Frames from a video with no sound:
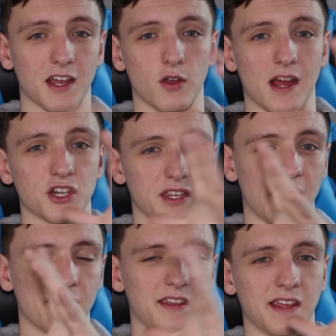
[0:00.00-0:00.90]
I couldn't actually
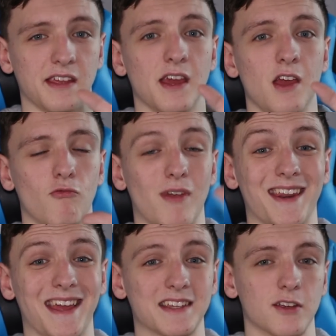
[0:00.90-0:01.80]
get the
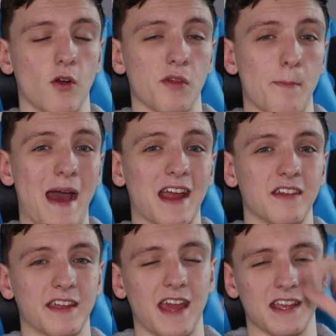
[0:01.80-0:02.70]
radiator on the back
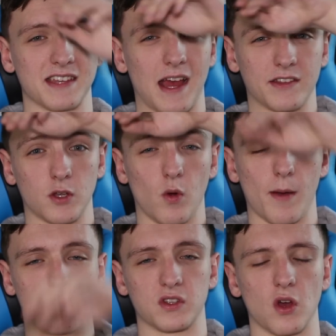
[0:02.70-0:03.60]
of the case, I had to go
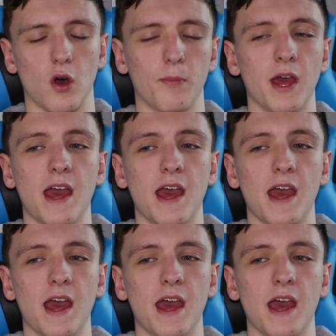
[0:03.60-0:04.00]
up the top.